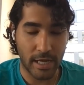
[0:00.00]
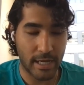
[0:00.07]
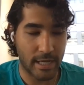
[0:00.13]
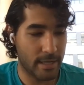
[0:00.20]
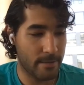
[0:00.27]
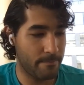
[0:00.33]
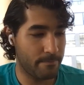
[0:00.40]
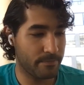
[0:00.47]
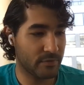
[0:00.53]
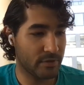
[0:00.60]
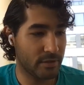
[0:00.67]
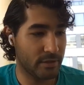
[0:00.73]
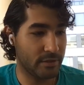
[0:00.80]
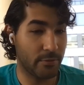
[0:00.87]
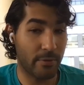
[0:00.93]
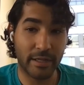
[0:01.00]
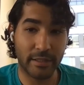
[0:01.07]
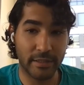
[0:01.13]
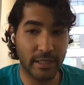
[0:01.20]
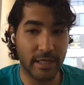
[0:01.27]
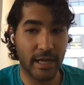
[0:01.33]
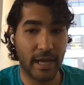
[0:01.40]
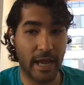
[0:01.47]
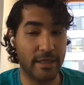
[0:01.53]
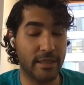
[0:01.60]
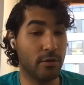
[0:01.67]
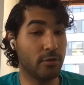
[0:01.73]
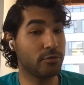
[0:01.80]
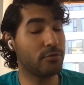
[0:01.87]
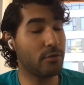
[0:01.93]
um, directly, and
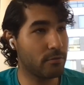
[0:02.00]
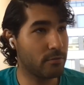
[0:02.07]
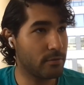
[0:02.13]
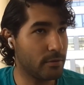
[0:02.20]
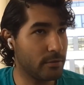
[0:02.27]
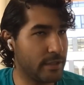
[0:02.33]
then also